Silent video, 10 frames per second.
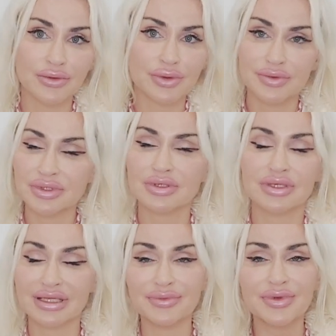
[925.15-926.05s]
Women,
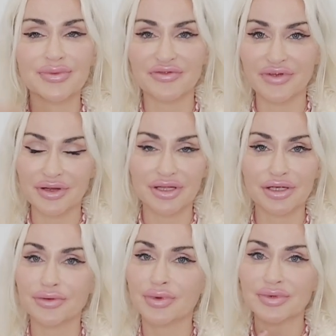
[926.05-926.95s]
let me be very
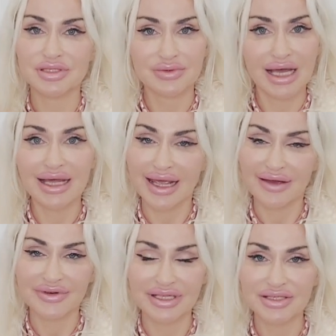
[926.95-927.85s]
clear, women do not
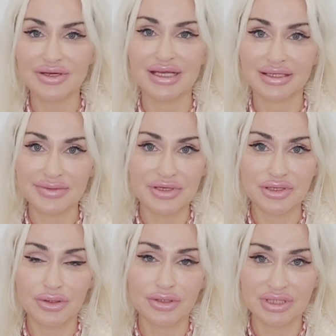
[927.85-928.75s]
have it easier in this
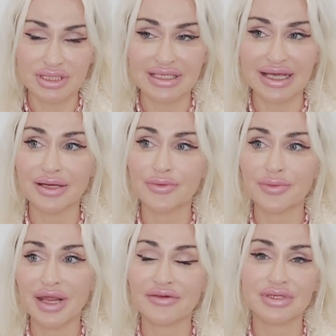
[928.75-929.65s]
patriarchal society.
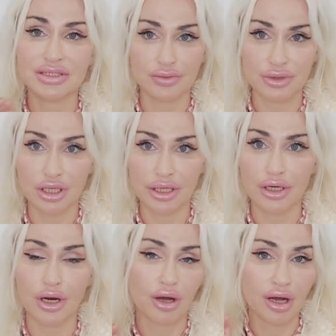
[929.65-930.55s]
Women have it so much
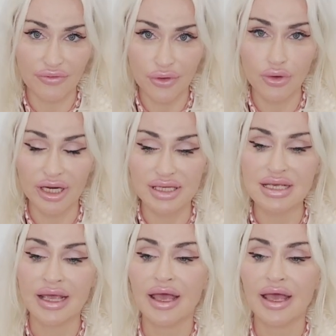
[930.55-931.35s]
harder, of course.